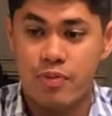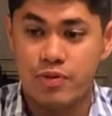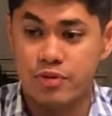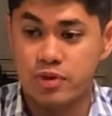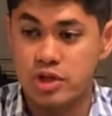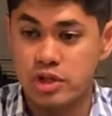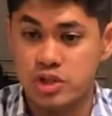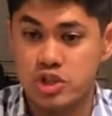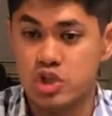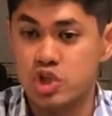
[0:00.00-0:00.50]

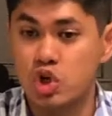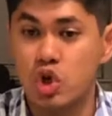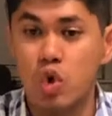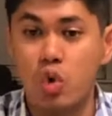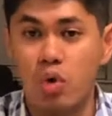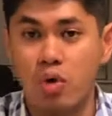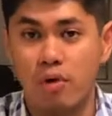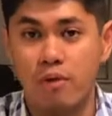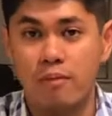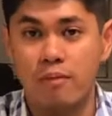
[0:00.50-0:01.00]
to
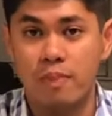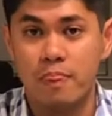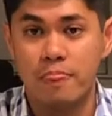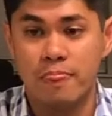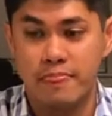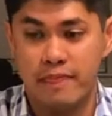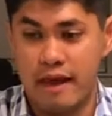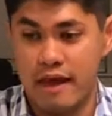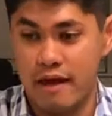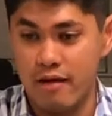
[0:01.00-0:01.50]
school
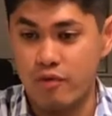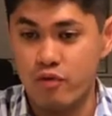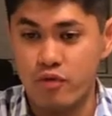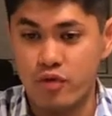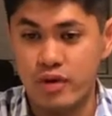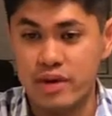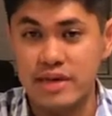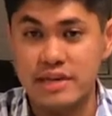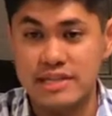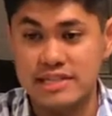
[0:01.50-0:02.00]

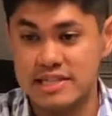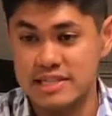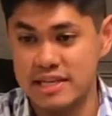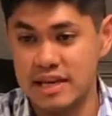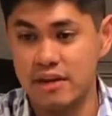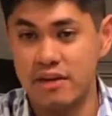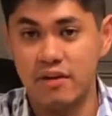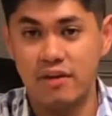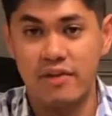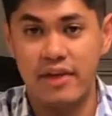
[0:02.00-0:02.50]
every
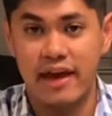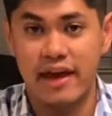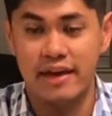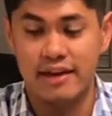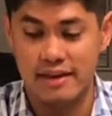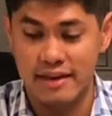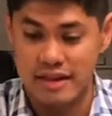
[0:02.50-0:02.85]
single day.